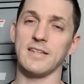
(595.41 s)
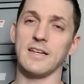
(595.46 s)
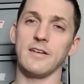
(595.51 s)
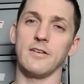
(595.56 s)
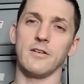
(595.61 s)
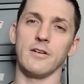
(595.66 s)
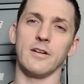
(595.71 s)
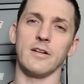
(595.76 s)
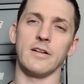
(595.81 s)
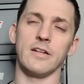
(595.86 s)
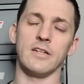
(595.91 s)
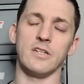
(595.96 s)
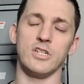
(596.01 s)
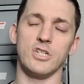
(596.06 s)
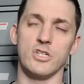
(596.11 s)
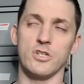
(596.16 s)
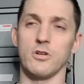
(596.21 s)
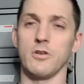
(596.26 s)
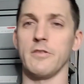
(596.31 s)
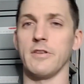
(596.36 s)
how you're going to
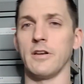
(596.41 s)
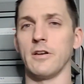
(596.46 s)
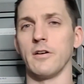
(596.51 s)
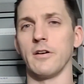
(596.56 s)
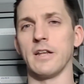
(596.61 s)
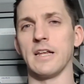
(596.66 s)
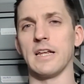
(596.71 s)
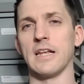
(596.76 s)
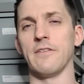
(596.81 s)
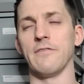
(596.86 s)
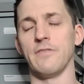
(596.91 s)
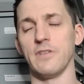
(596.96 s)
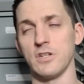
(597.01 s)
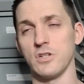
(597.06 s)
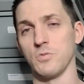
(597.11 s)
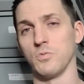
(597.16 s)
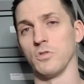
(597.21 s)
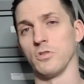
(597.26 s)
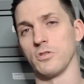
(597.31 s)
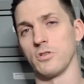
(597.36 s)
ensure that you're going to get
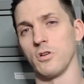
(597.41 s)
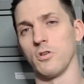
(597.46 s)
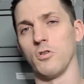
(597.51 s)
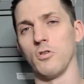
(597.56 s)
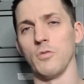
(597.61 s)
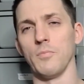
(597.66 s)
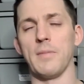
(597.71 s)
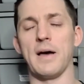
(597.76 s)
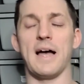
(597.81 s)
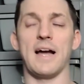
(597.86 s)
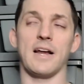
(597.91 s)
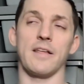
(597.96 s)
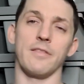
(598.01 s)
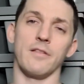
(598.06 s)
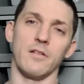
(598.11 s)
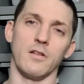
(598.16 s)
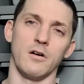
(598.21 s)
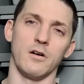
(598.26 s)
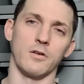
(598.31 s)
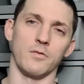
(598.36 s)
visuals to hold back in the
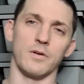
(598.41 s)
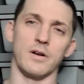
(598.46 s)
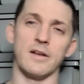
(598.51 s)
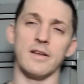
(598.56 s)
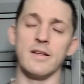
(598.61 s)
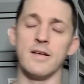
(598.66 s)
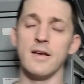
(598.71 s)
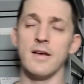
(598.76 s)
long run.